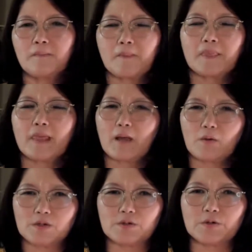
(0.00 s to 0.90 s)

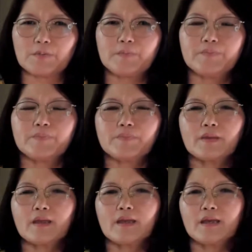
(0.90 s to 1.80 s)
Taekwondo.
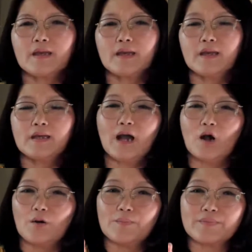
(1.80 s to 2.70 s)

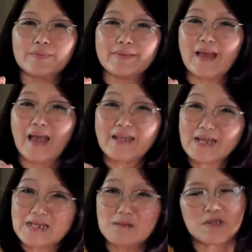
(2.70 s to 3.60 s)
Now,
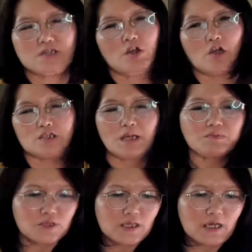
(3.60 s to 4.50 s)
another
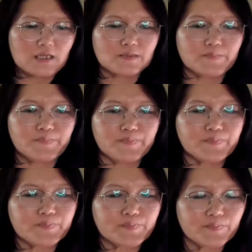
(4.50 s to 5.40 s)
misconception is
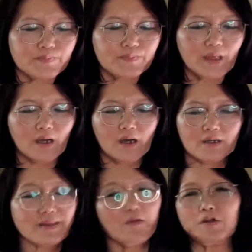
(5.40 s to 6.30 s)

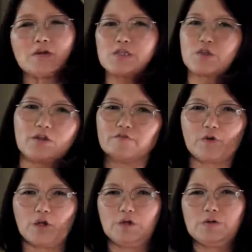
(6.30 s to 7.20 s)
Taekwondo is only for
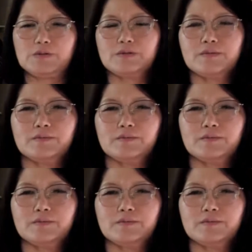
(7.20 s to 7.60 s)
girls.